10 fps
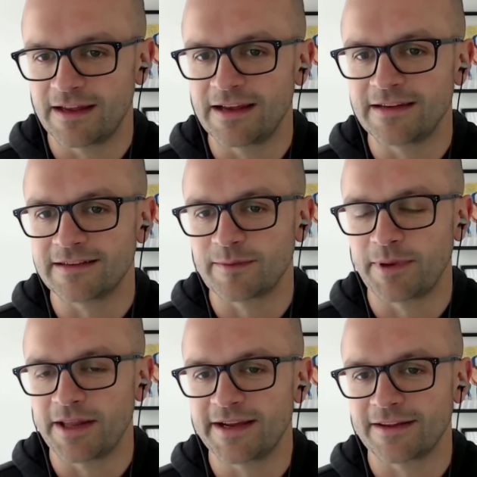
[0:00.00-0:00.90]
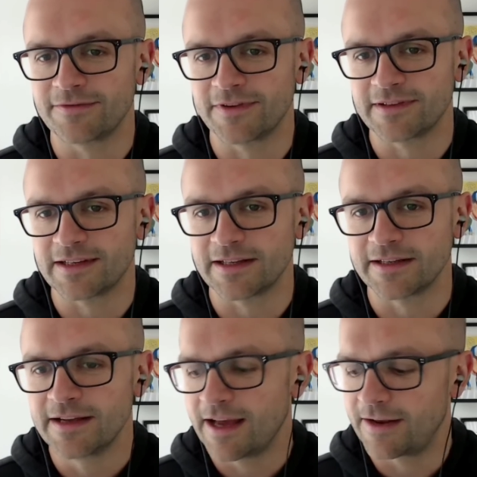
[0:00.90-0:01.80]
easy to play against physically.
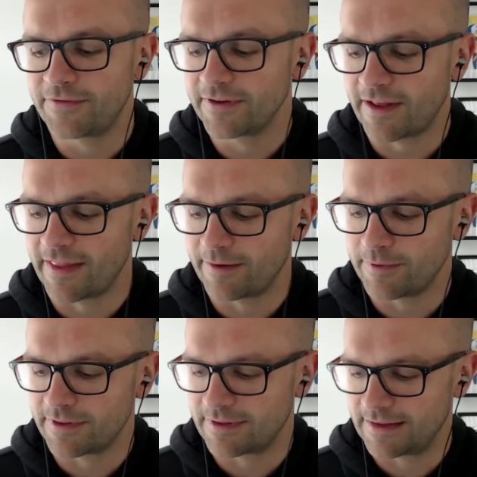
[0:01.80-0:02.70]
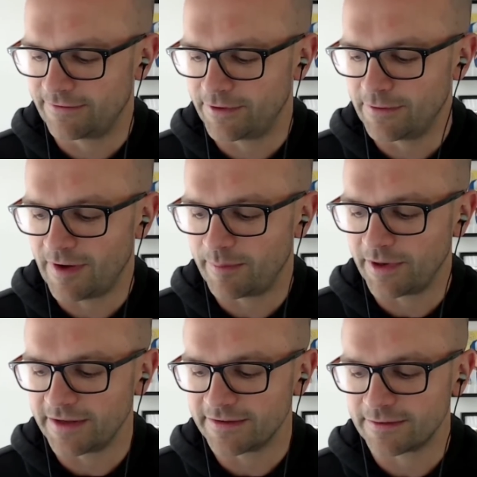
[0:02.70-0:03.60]
And it feels like that with a few of our
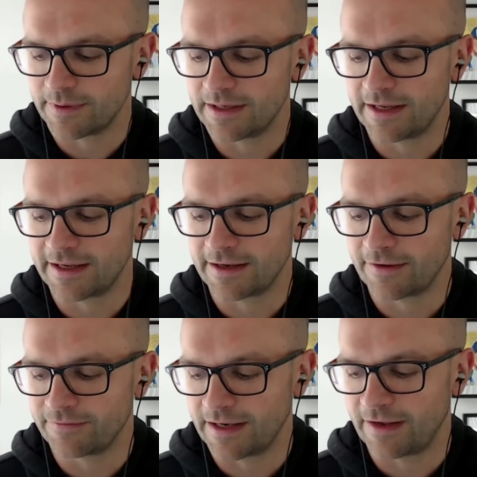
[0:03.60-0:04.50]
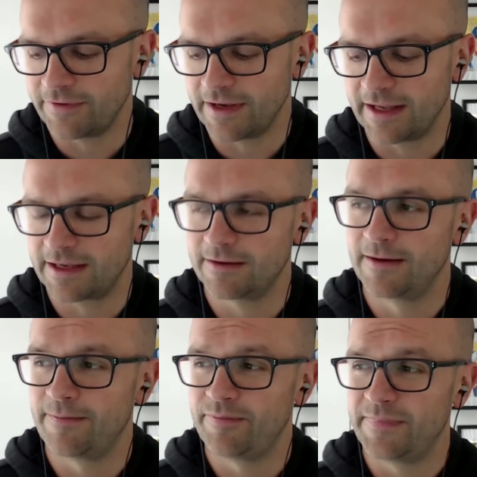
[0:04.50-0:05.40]
players as well. Like, I feel like
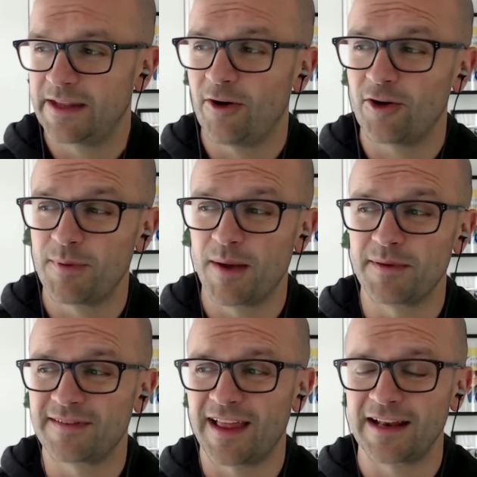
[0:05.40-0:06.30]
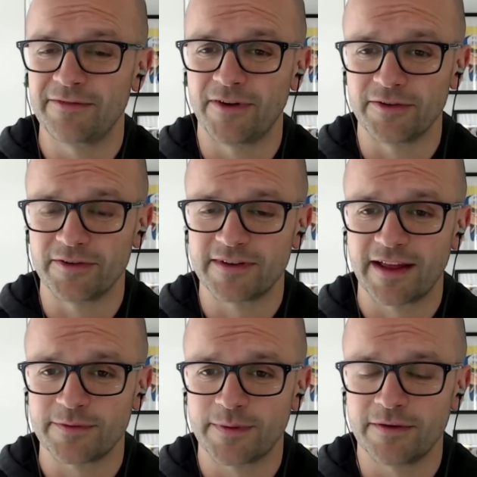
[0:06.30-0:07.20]
Cork maybe slightly falls into
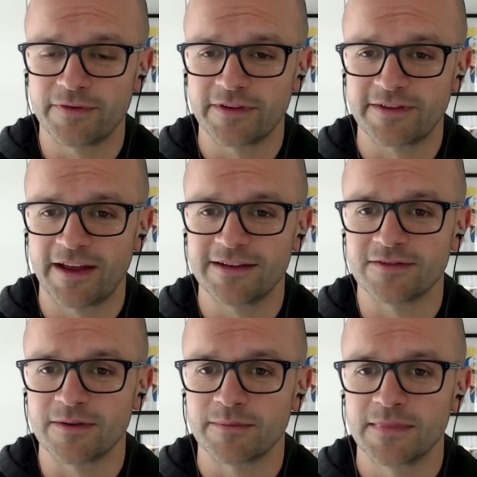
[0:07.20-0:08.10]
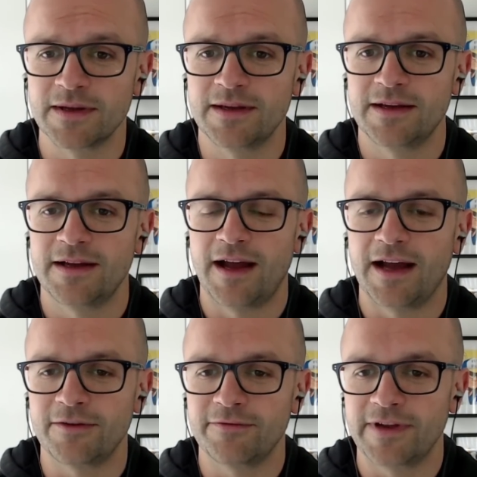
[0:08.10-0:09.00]
that as well for the size of him.
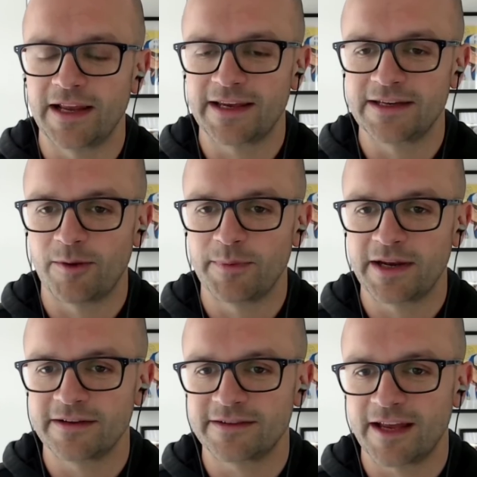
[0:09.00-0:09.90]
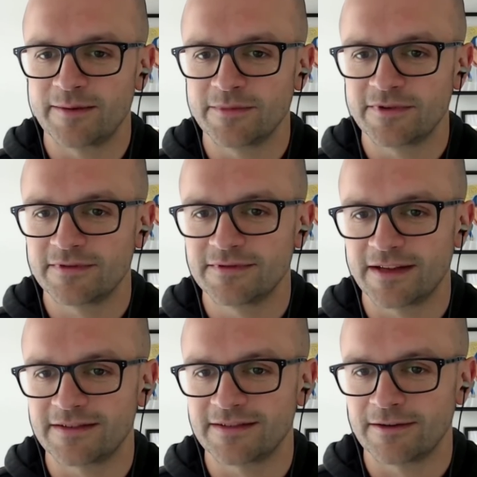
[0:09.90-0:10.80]
I don't feel like he dominates games
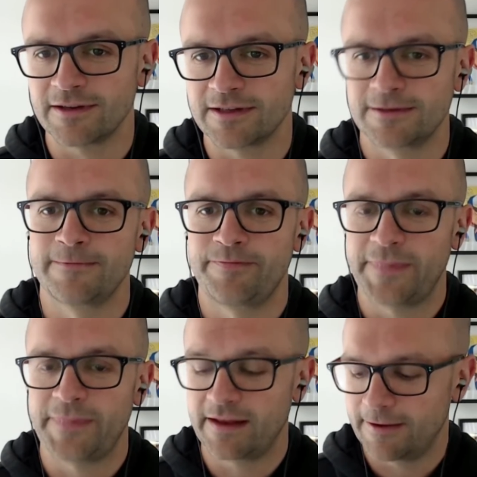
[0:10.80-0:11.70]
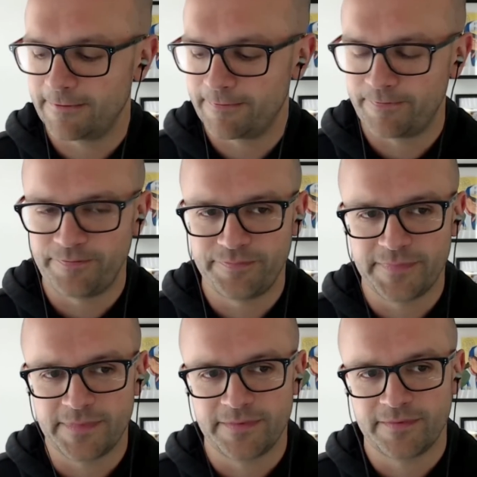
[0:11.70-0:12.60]
necessarily. Yeah, he's a bit featherweight, isn't he, when it
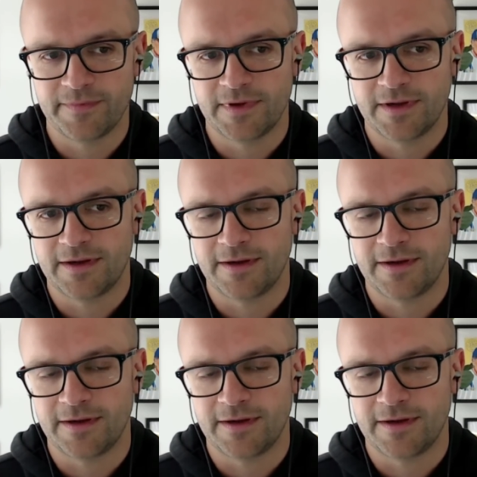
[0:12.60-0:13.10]
comes to like